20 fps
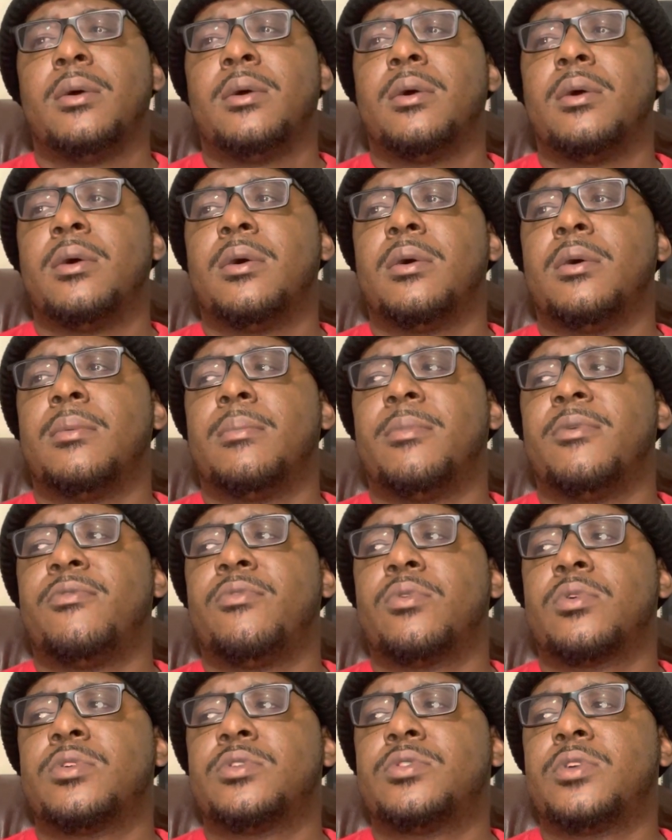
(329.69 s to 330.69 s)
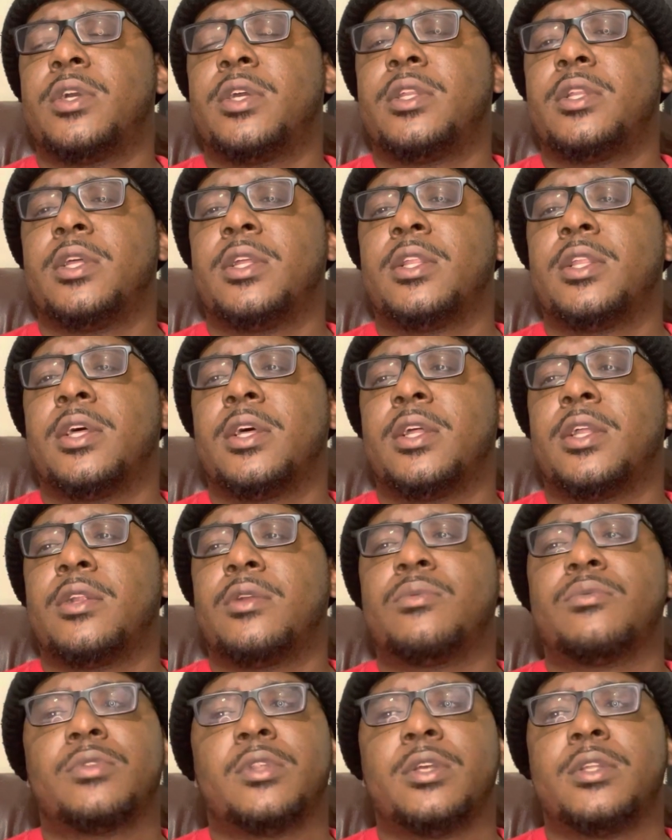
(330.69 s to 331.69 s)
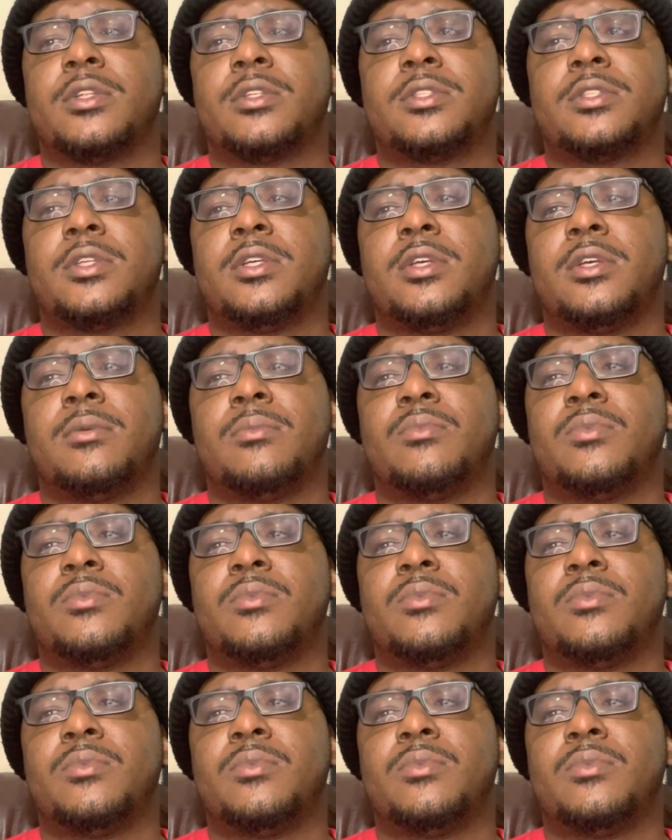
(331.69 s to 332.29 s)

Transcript: Um, before the trade deadline, I don't think this team